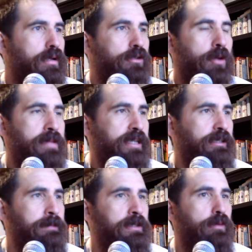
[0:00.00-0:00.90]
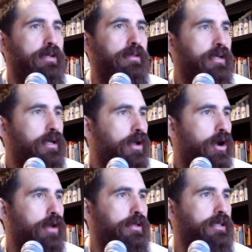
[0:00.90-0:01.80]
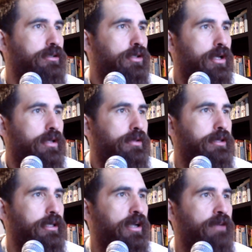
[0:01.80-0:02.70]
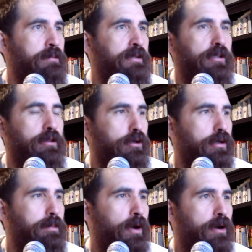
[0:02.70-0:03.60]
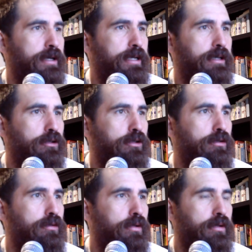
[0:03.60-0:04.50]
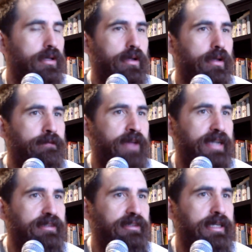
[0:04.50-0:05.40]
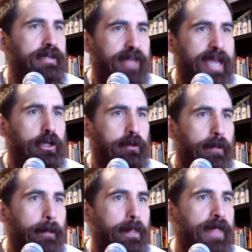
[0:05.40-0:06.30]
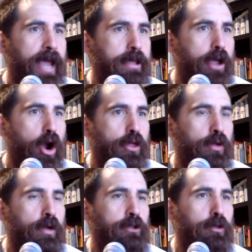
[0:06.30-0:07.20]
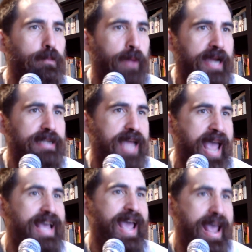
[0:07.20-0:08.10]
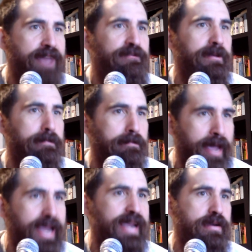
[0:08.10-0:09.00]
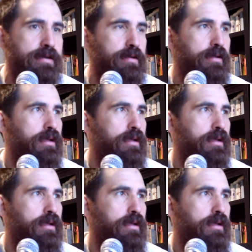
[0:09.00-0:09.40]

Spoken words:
So miss me with all this that the government's a third party to the vaccine. They are the ones who paid to have it made.